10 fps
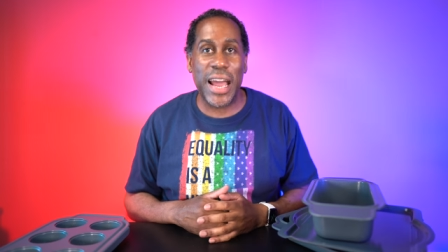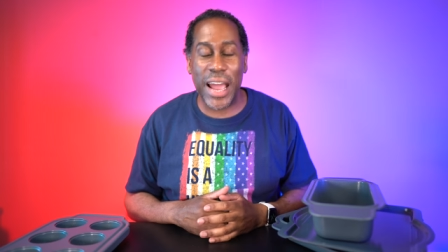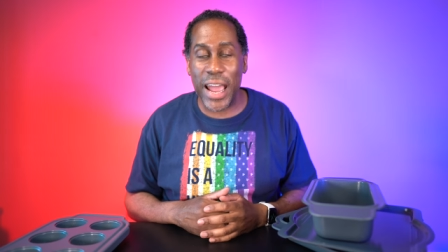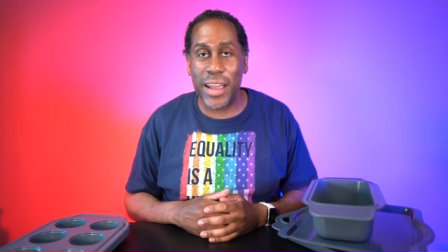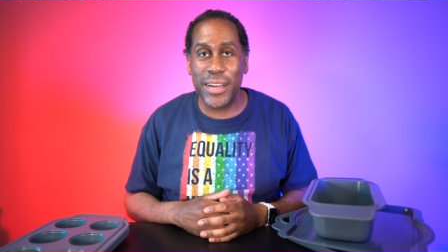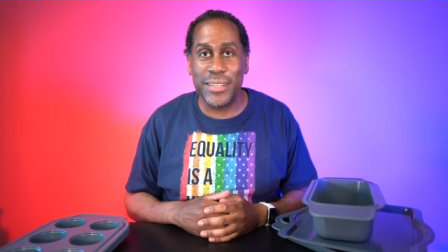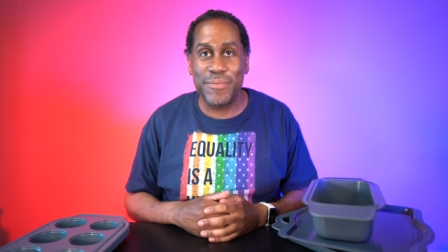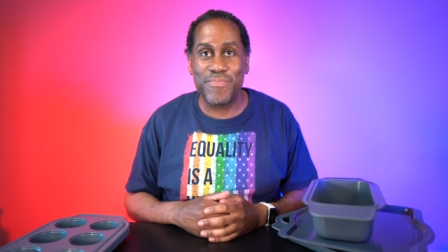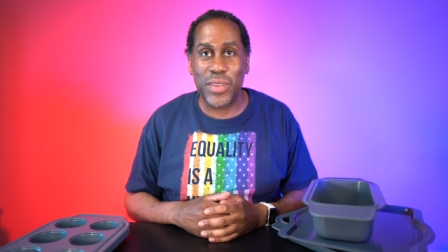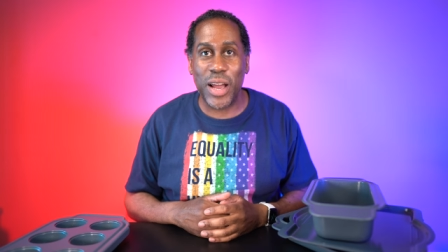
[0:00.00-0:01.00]
And
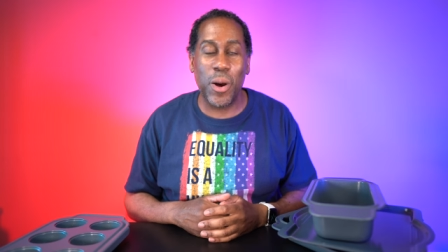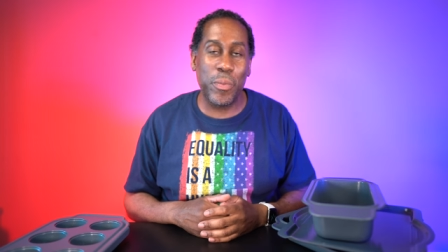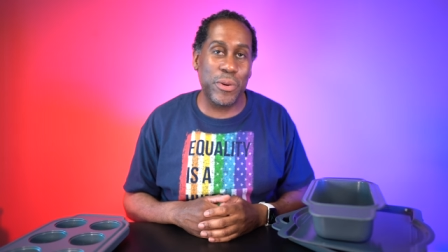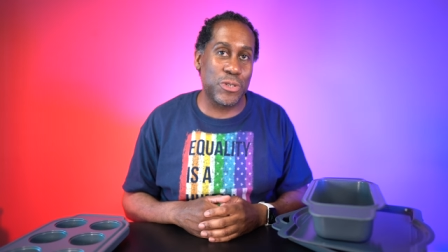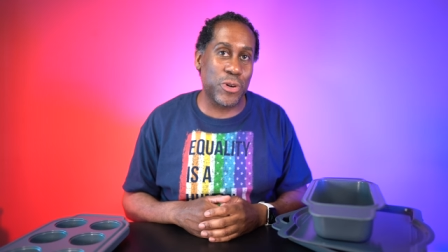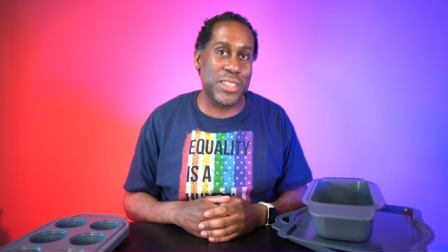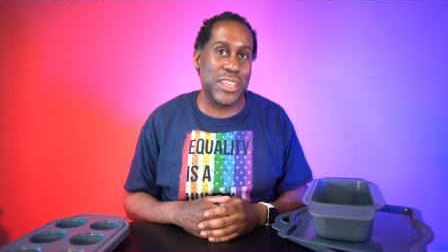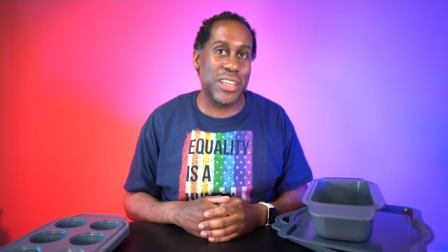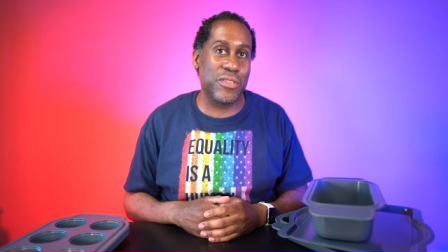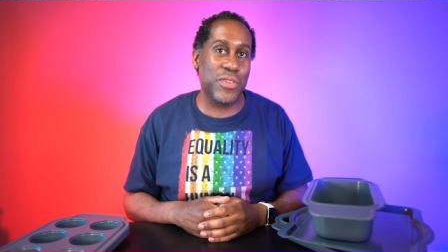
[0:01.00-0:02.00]
I hope you enjoyed
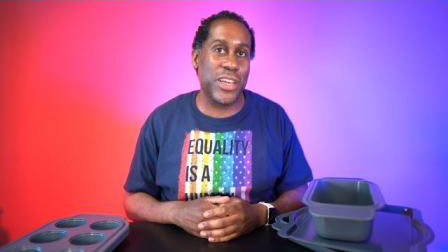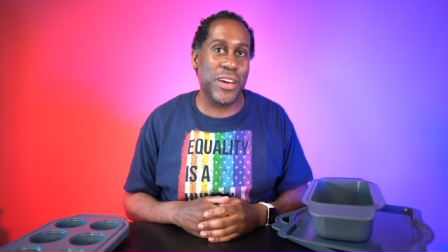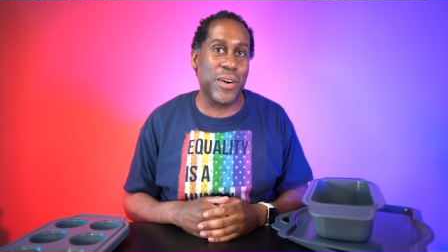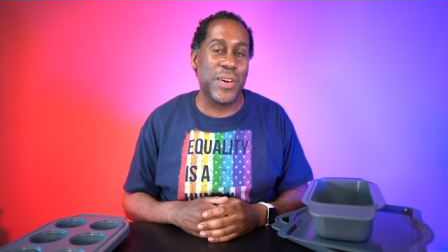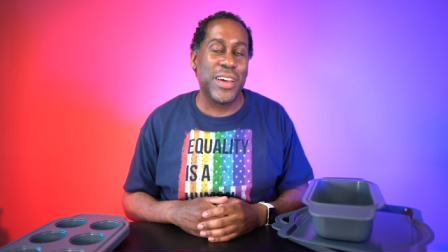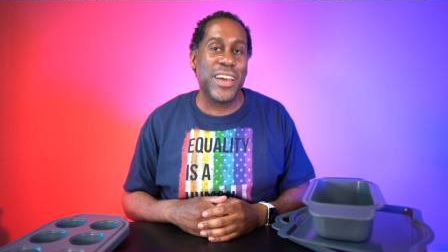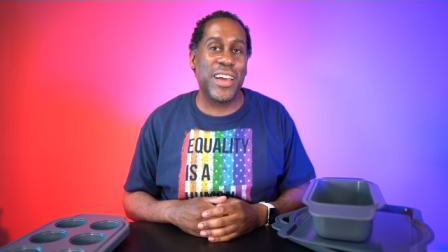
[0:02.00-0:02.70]
seeing this video.